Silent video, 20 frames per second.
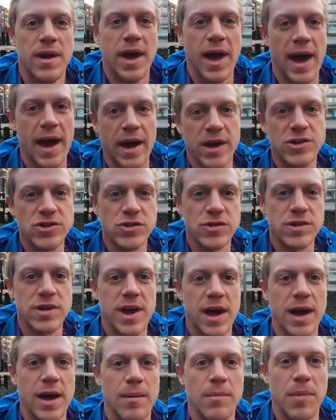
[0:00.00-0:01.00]
action
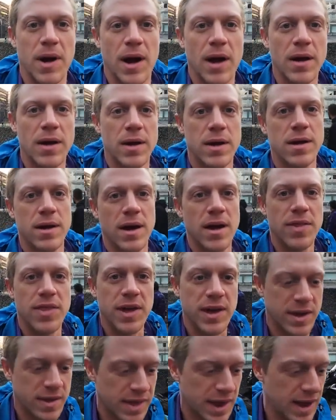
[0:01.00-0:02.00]
camera. I
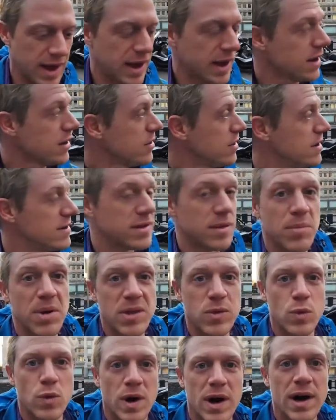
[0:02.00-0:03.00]
think the angle is a
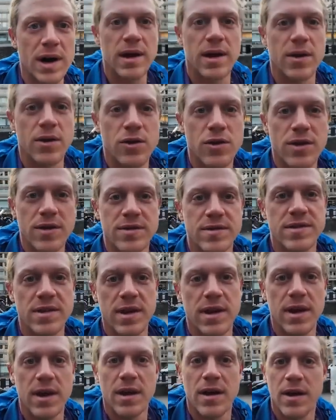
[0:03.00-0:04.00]
bit wider, you can
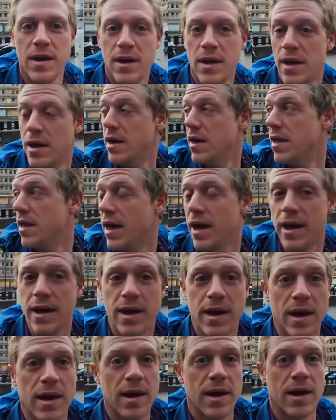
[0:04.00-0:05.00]
see.
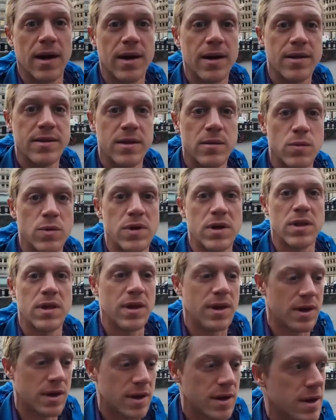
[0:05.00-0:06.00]
Like uh, it's a
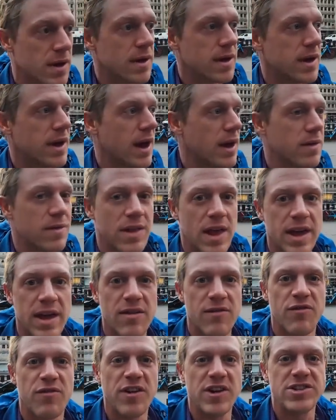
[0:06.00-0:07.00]
really kind of like
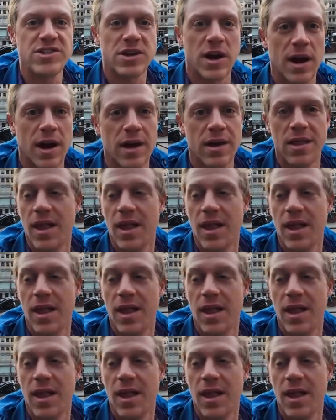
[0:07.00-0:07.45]
a fisheye